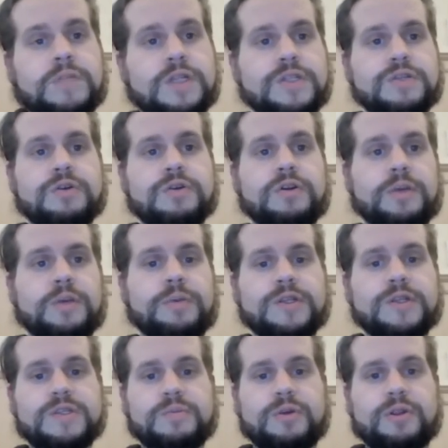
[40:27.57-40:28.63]
it's certainly a
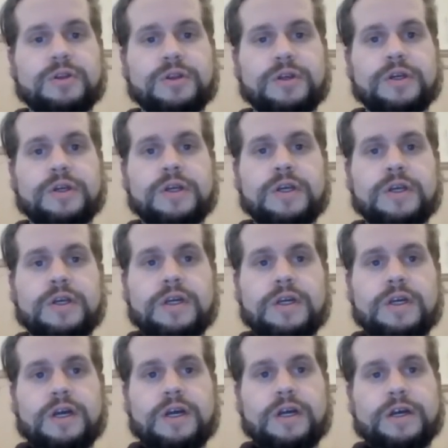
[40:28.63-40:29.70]
possibility.
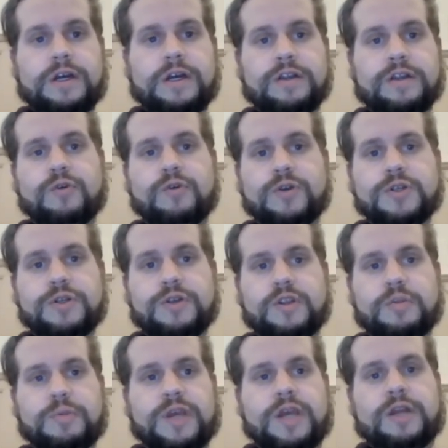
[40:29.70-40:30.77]
And unfortunately,
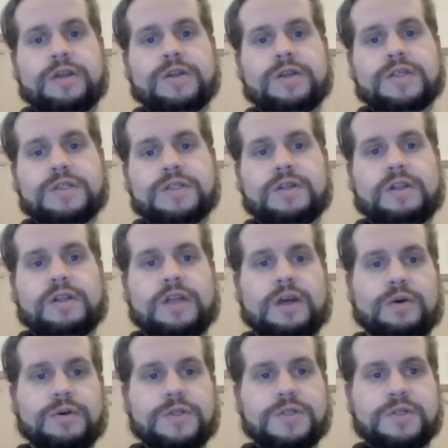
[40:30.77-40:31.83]
the PANA doesn't
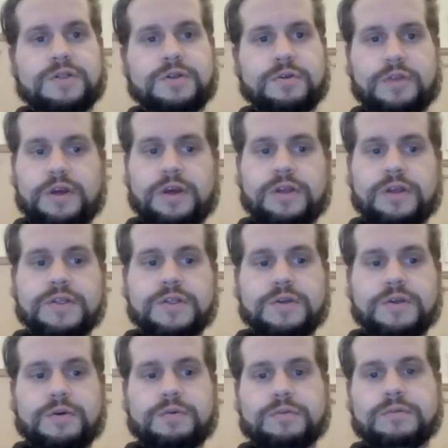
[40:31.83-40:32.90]
allow us to do that. So,
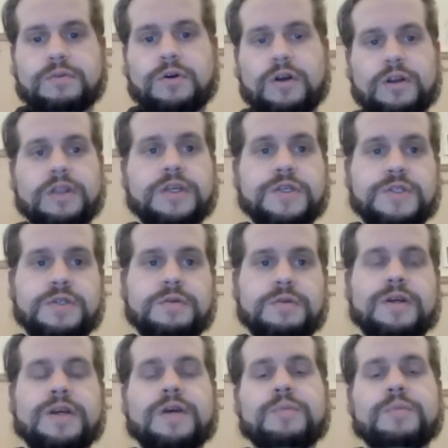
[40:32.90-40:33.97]
or at least
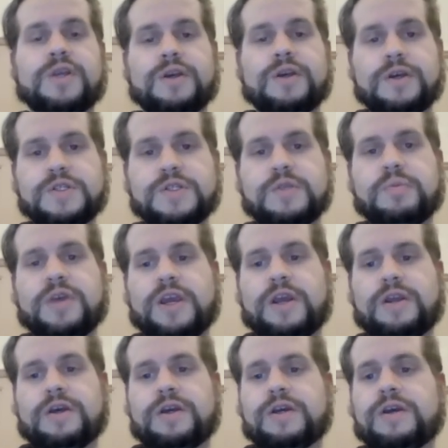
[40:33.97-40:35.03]
because the
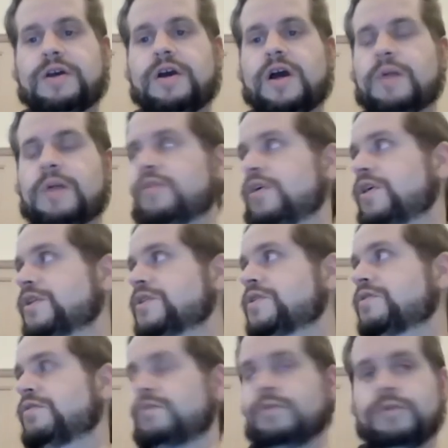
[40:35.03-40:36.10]
PANA operates
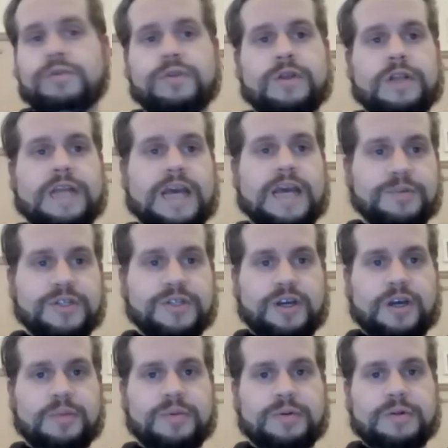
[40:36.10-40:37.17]
through the
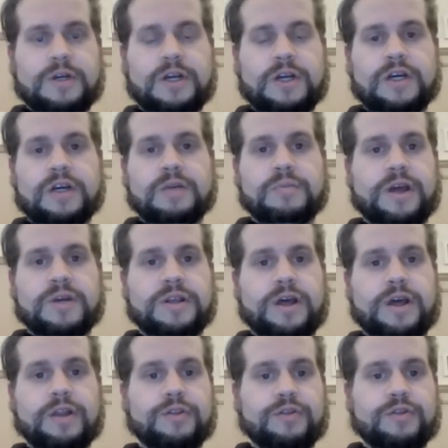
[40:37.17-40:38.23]
laptop and
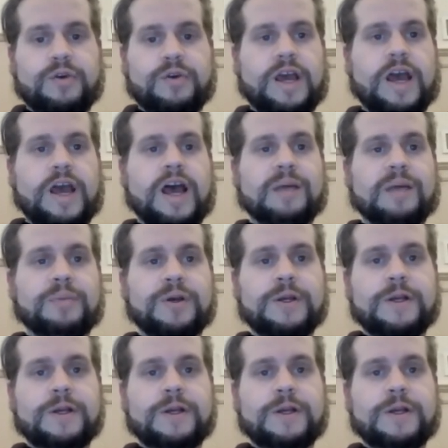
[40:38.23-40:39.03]
not through an app,